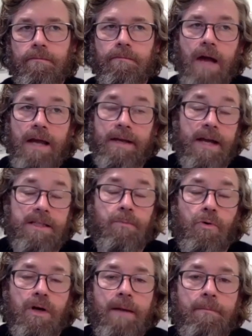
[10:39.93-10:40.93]
I guess,
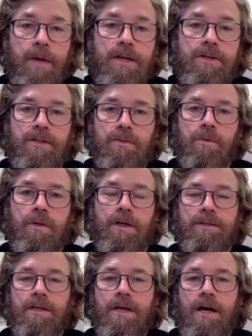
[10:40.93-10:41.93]
more ambitious
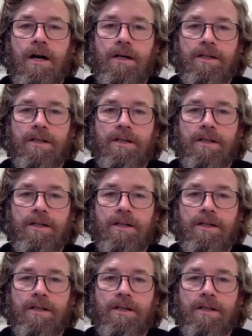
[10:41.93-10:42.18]
works on